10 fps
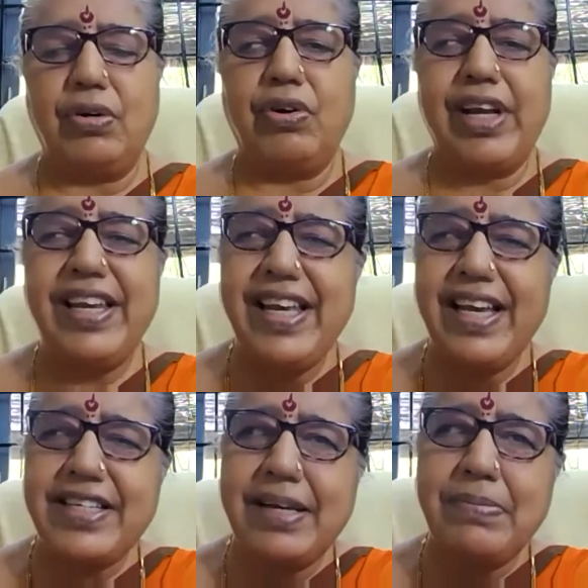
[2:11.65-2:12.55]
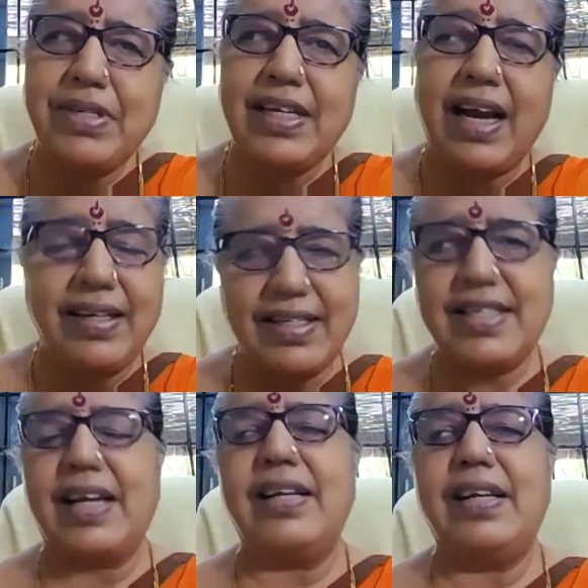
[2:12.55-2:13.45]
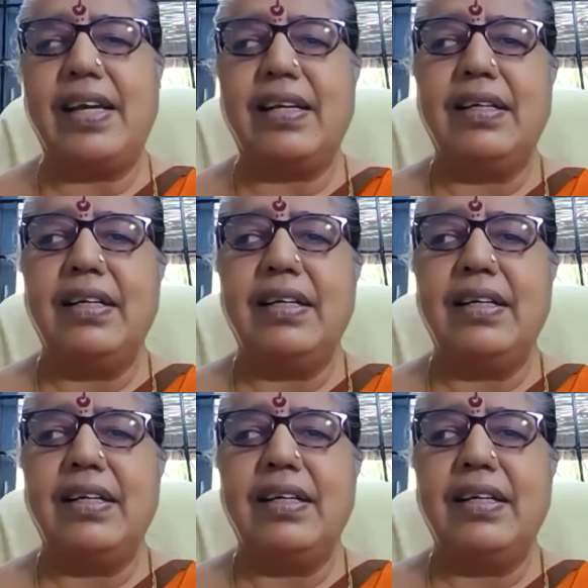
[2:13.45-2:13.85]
or any attempt at understanding